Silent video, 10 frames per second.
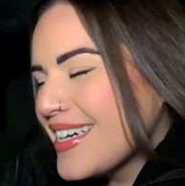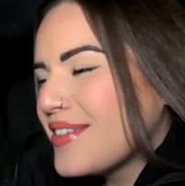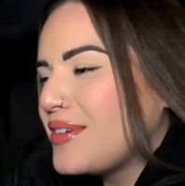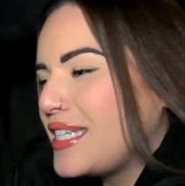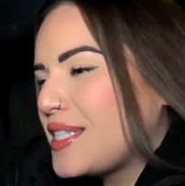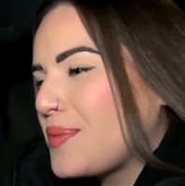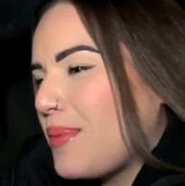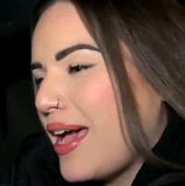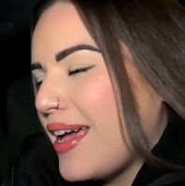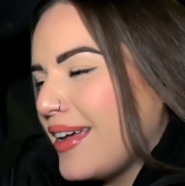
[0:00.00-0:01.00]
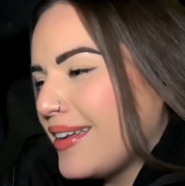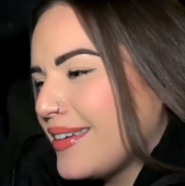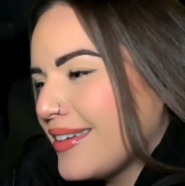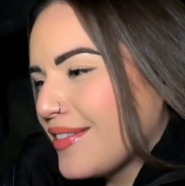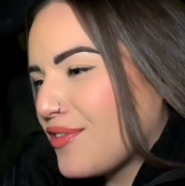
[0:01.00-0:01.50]
We
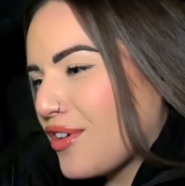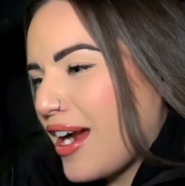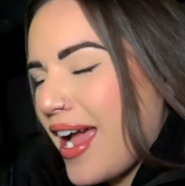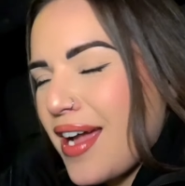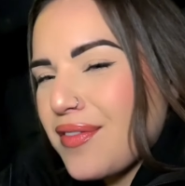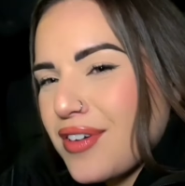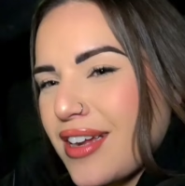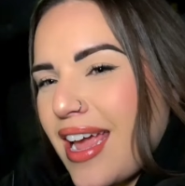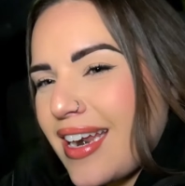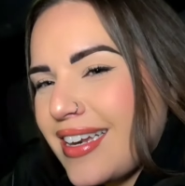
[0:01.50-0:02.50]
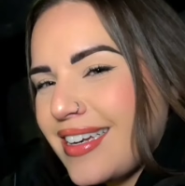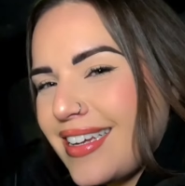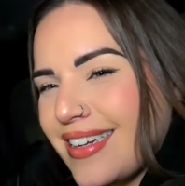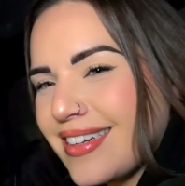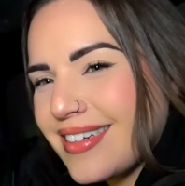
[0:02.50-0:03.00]
spent forever getting
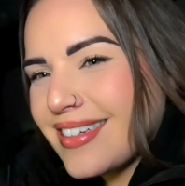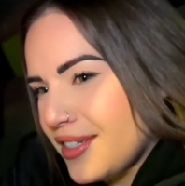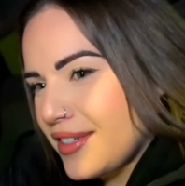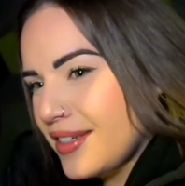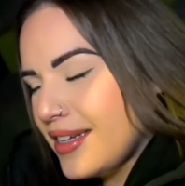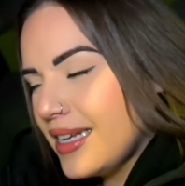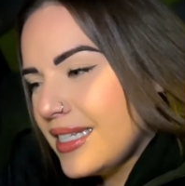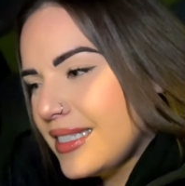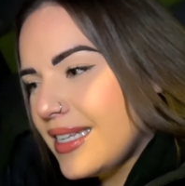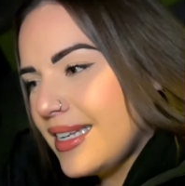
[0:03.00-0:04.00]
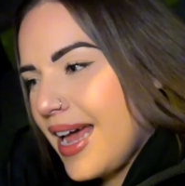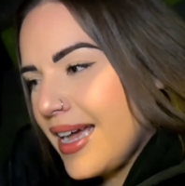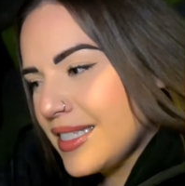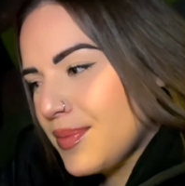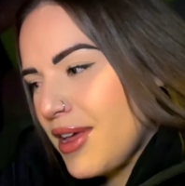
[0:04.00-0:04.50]
here to
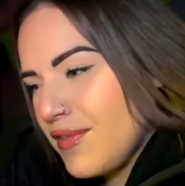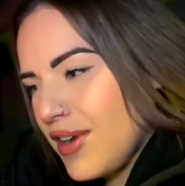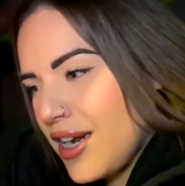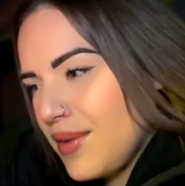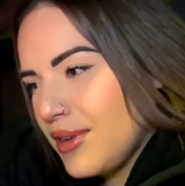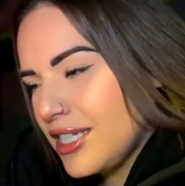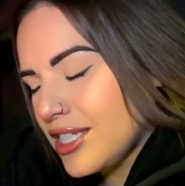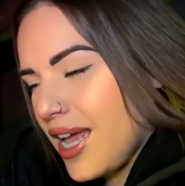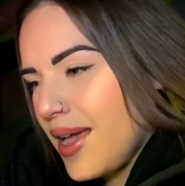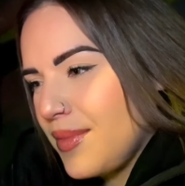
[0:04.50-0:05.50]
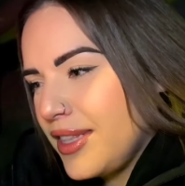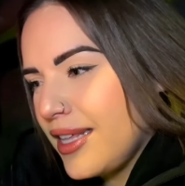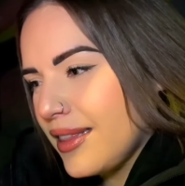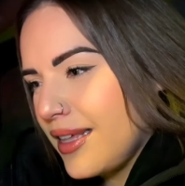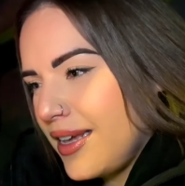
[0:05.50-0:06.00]
not spend very much time
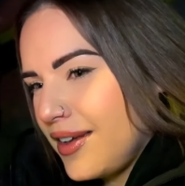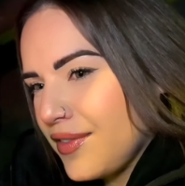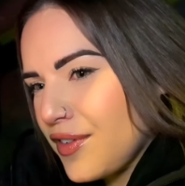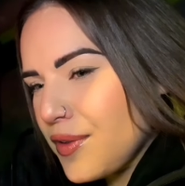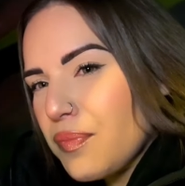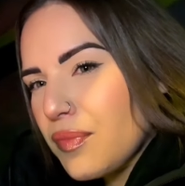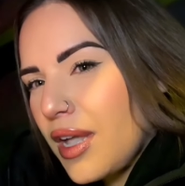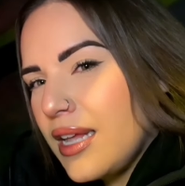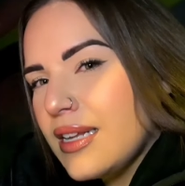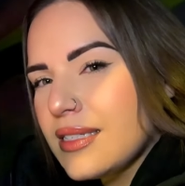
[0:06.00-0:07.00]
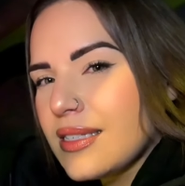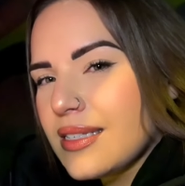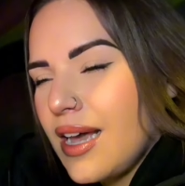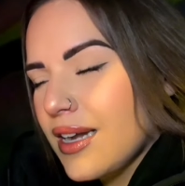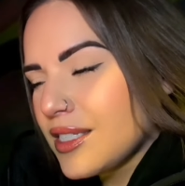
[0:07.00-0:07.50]
and then leave. And it
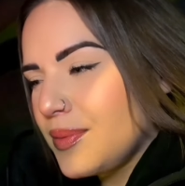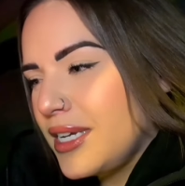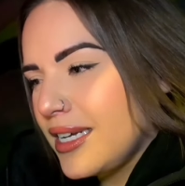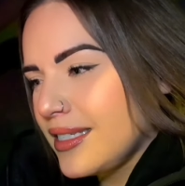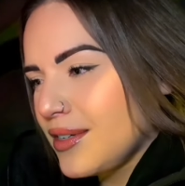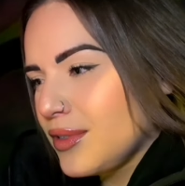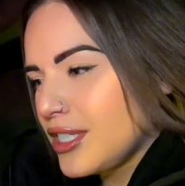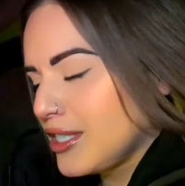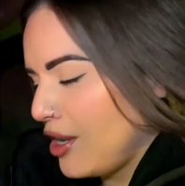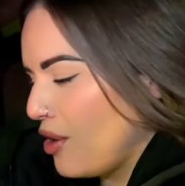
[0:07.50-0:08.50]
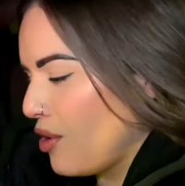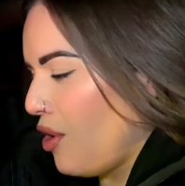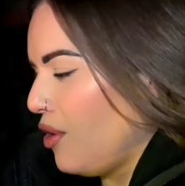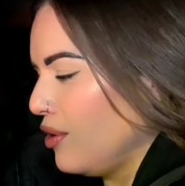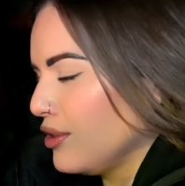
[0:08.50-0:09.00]
sucks because it was so
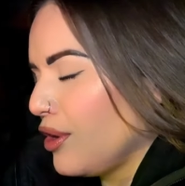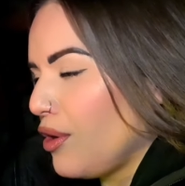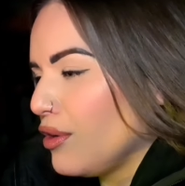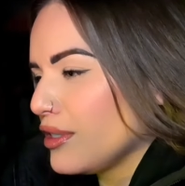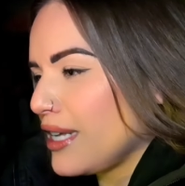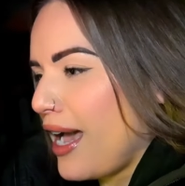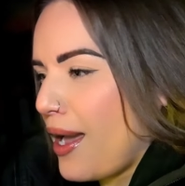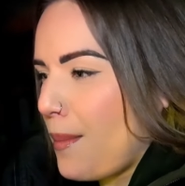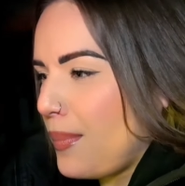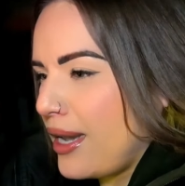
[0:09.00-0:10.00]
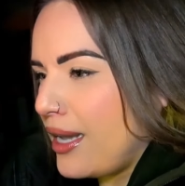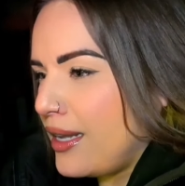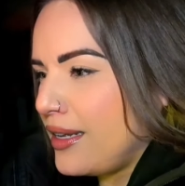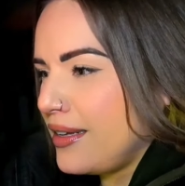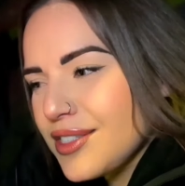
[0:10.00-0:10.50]
cold the whole time,
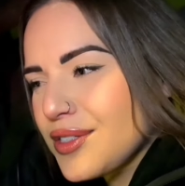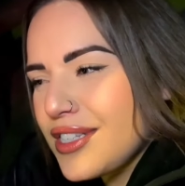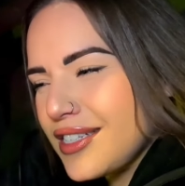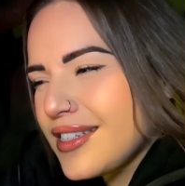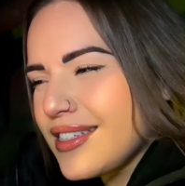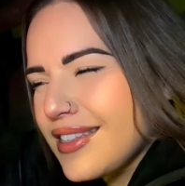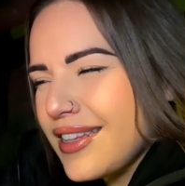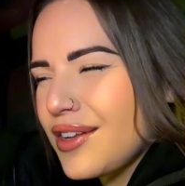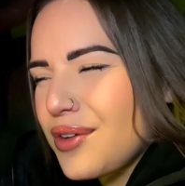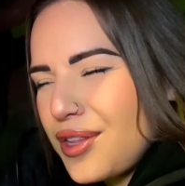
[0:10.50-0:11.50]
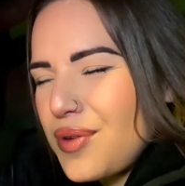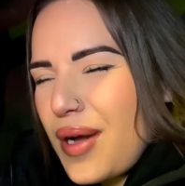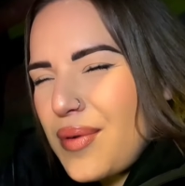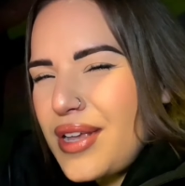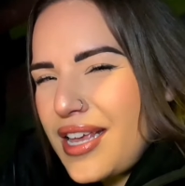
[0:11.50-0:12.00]
but this is literally
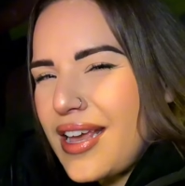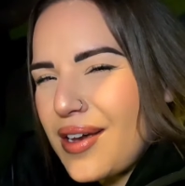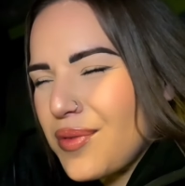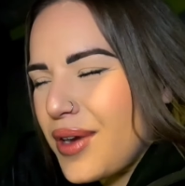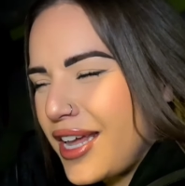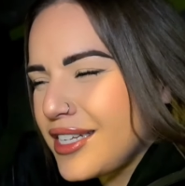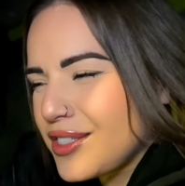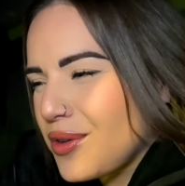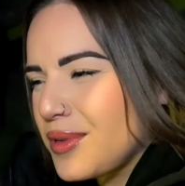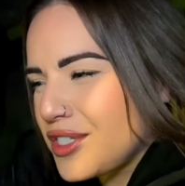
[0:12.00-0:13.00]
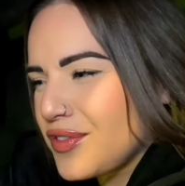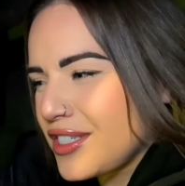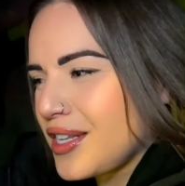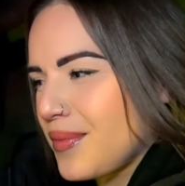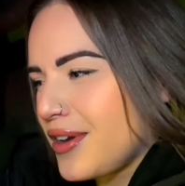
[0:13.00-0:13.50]
why we can't wait so much
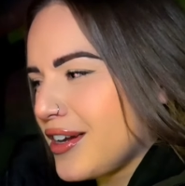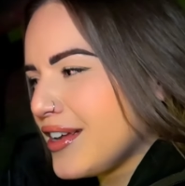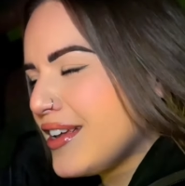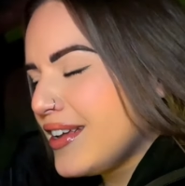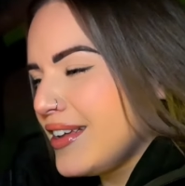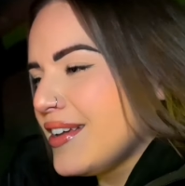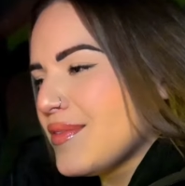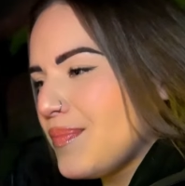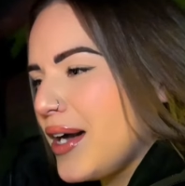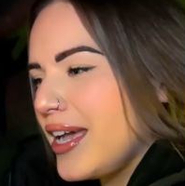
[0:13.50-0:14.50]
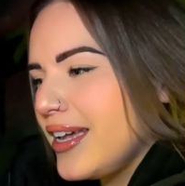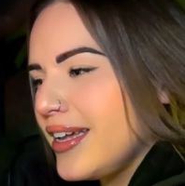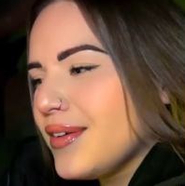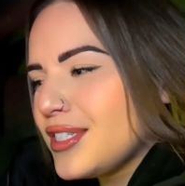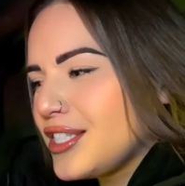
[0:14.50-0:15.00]
for summer.
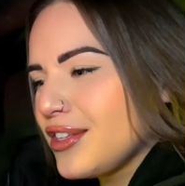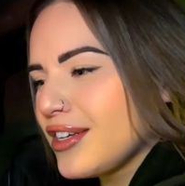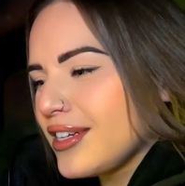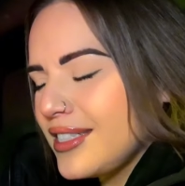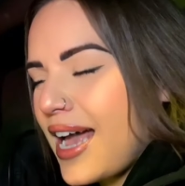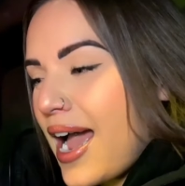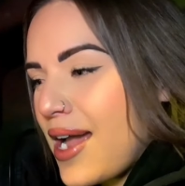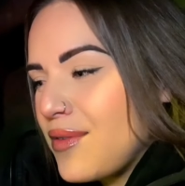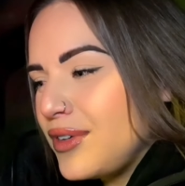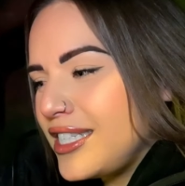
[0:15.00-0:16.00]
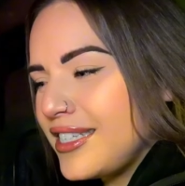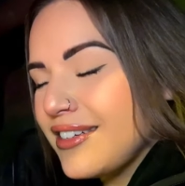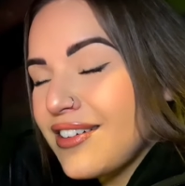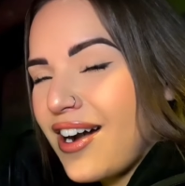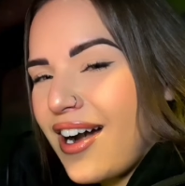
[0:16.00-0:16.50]
But it was still a good time. We
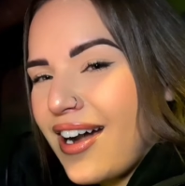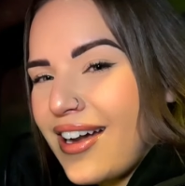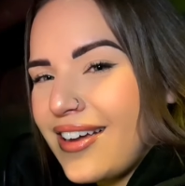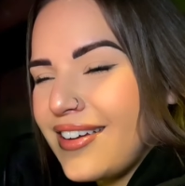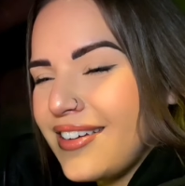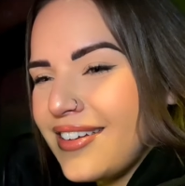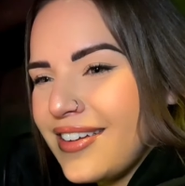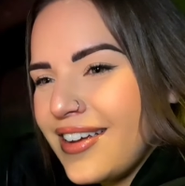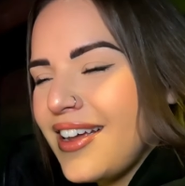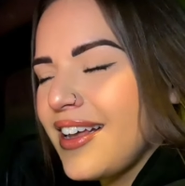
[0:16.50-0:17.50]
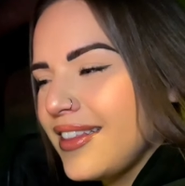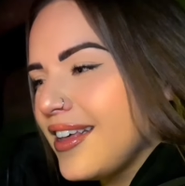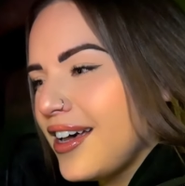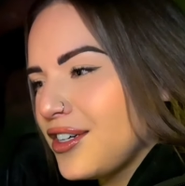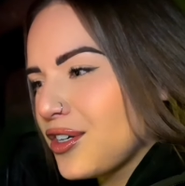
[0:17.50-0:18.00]
still got
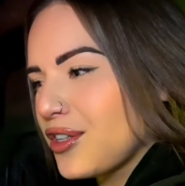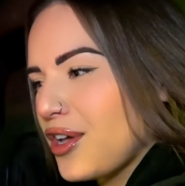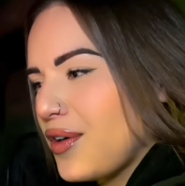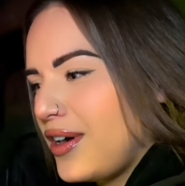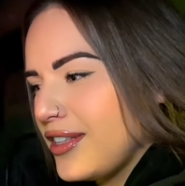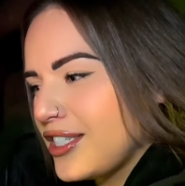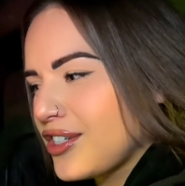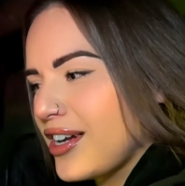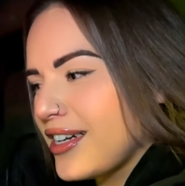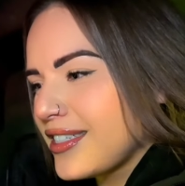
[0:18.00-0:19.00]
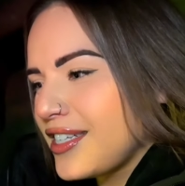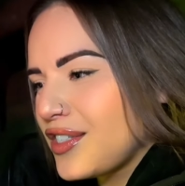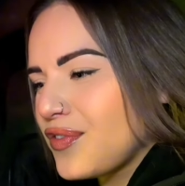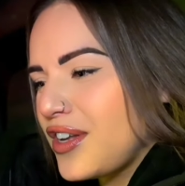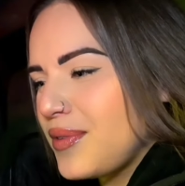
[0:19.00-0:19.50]
the underglow on the trucks.
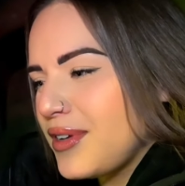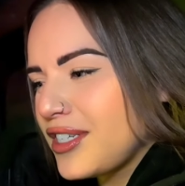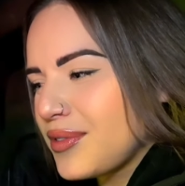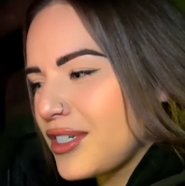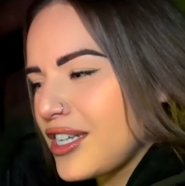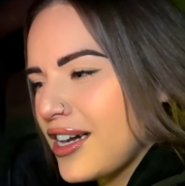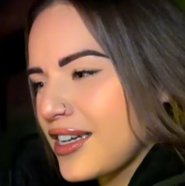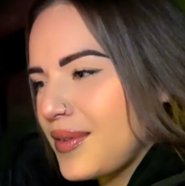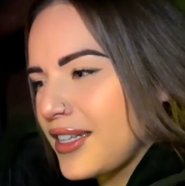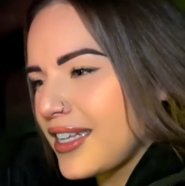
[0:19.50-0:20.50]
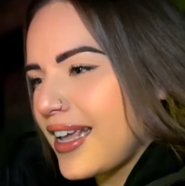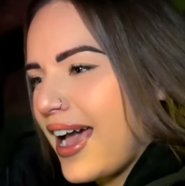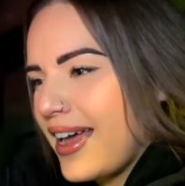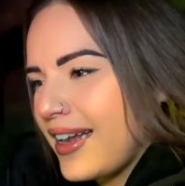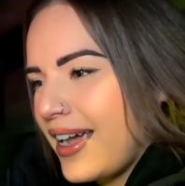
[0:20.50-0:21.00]
It's funny because we were talking about the
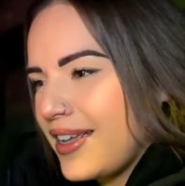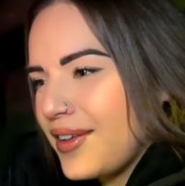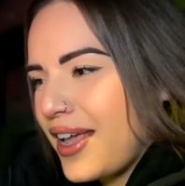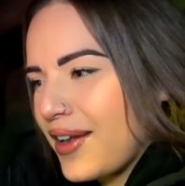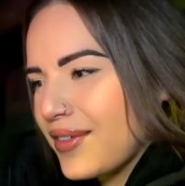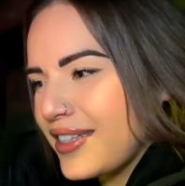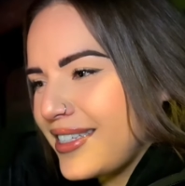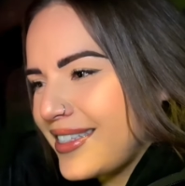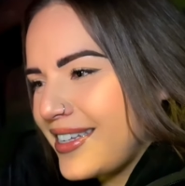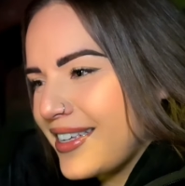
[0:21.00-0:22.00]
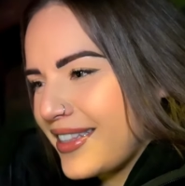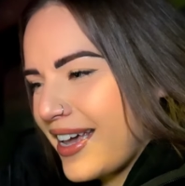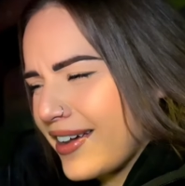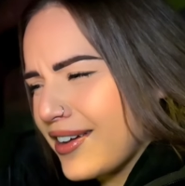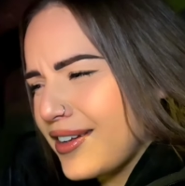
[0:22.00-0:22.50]
Cateye. You can't really see it
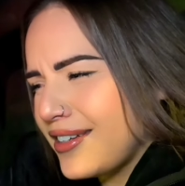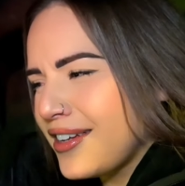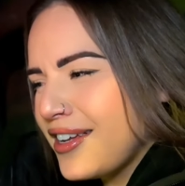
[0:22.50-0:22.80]
that good.